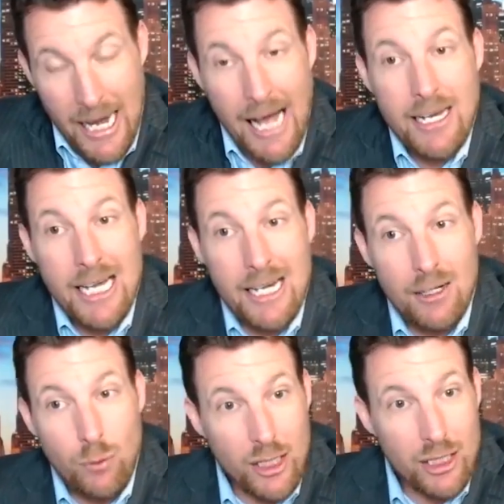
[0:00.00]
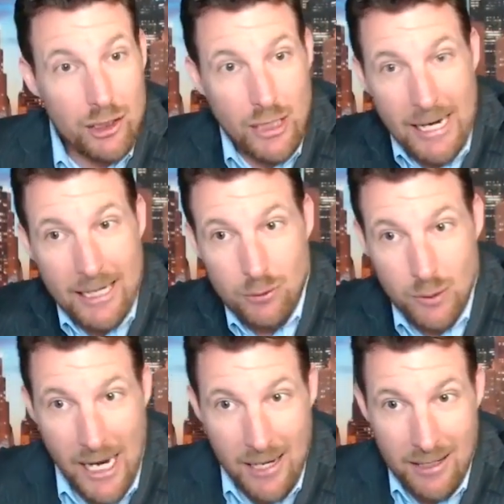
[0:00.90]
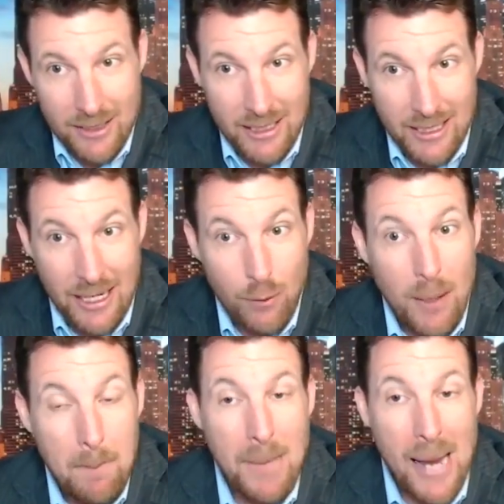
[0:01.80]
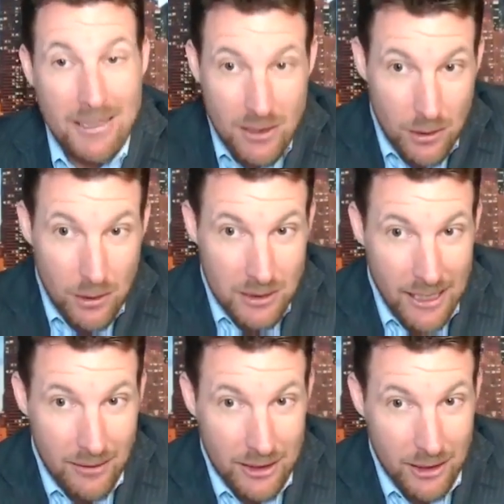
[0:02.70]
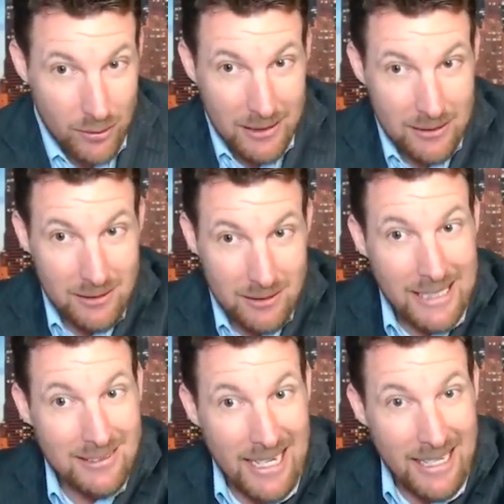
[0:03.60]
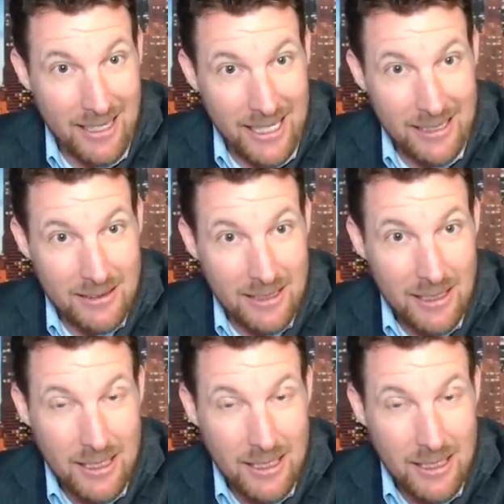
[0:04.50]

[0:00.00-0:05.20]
I had to hear where you guys were at and everything. And I went back to the hotel and created the slides that night.